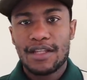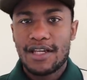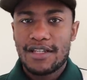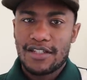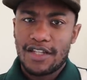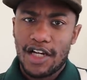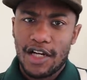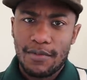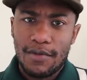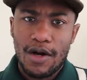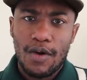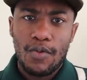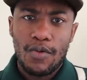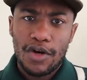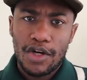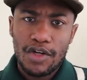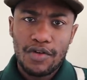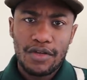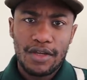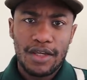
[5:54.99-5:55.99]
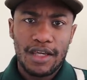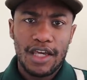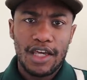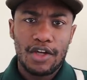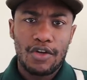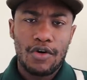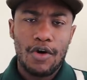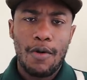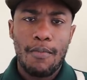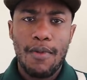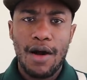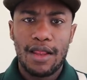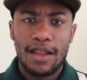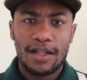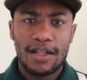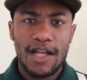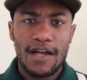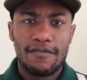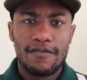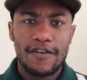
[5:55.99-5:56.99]
Let's talk about where you can get your own
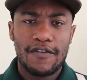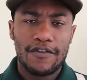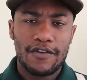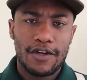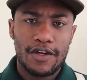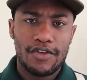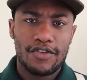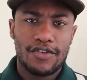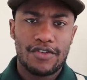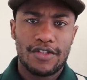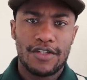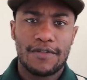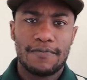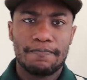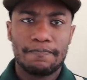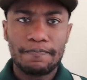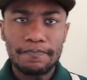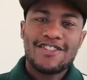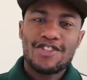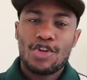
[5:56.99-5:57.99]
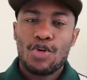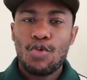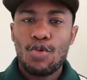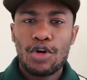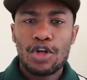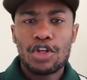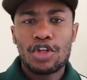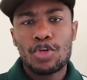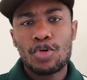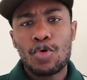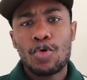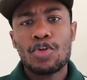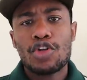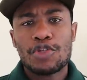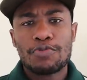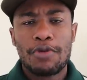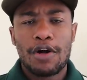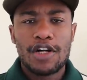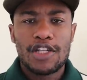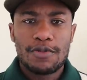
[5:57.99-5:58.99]
balaclava if you're interested. So one of the
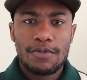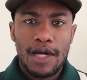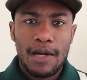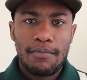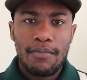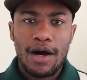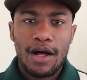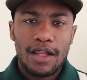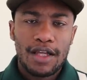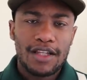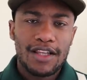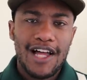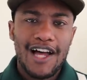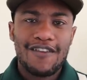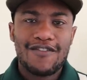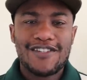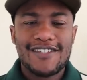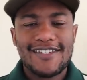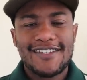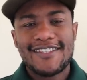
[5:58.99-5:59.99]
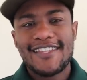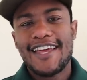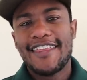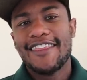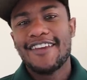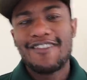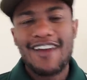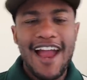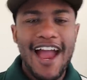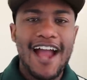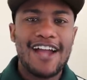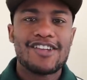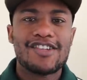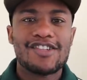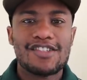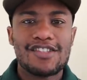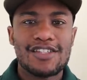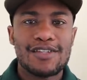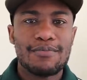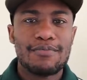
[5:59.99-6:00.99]
coolest parts about balaclavas is that they're
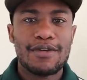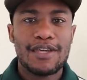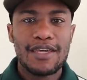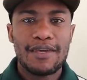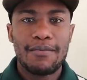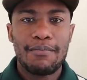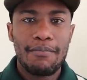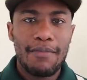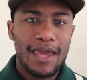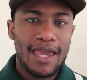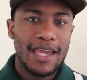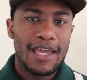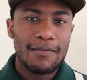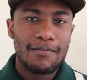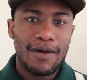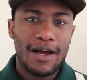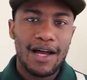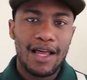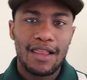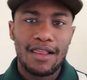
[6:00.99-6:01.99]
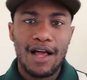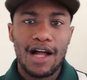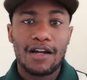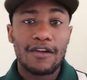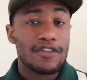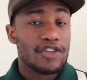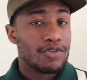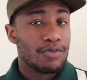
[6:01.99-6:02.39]
actually being made by a lot of